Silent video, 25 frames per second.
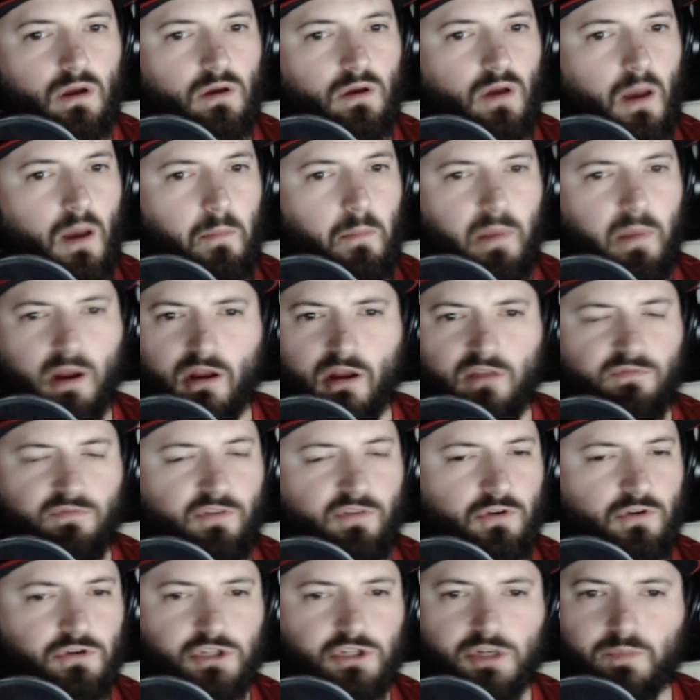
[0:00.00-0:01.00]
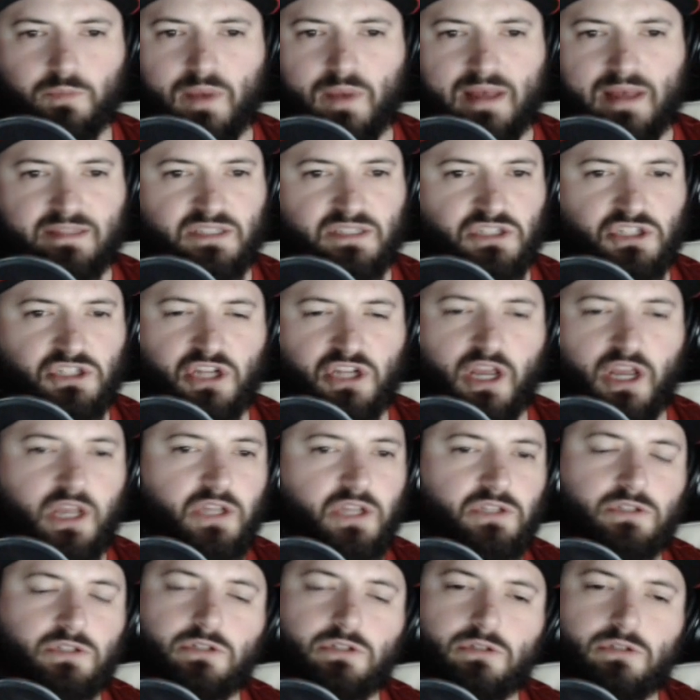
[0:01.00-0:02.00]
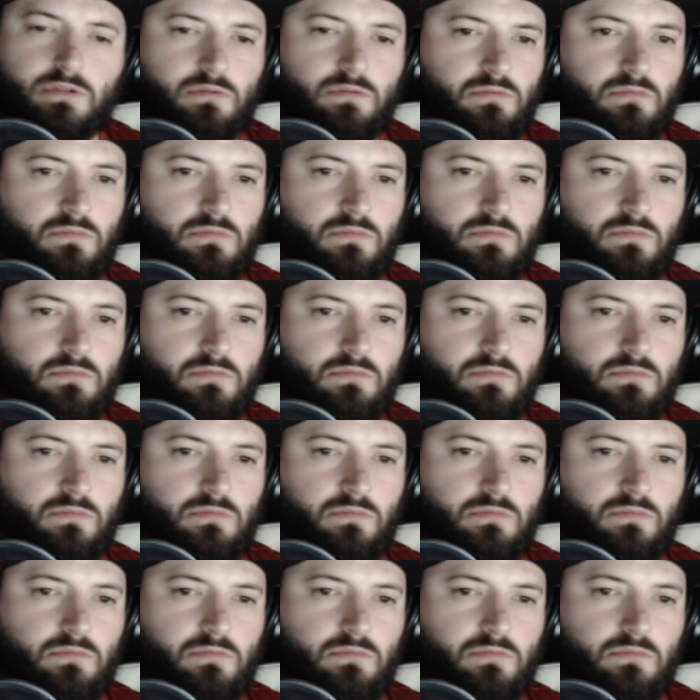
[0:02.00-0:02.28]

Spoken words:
American viewership hasn't changed.